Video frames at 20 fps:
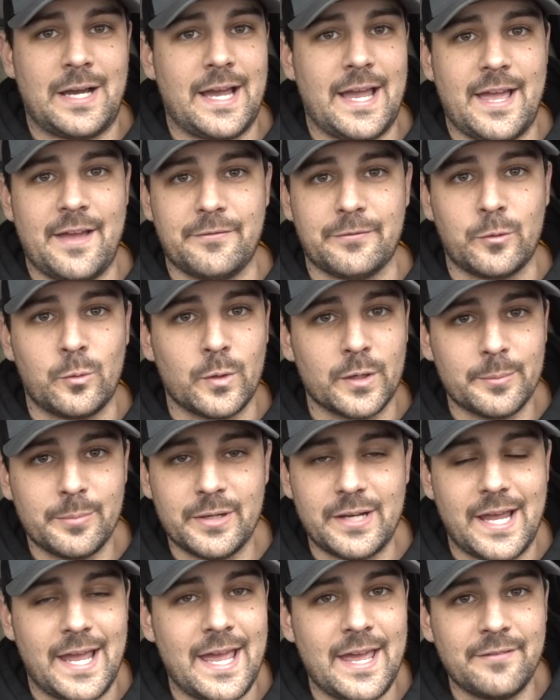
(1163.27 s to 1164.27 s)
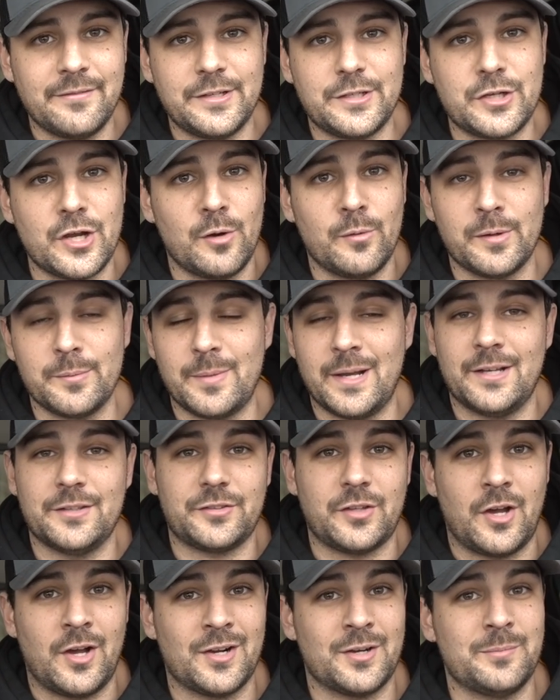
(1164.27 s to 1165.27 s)
I have quite a bit of heavy towing
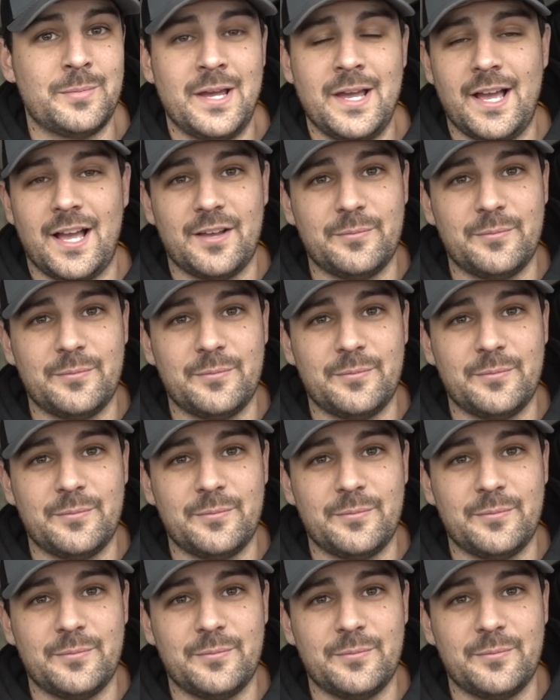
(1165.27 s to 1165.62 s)
miles on them.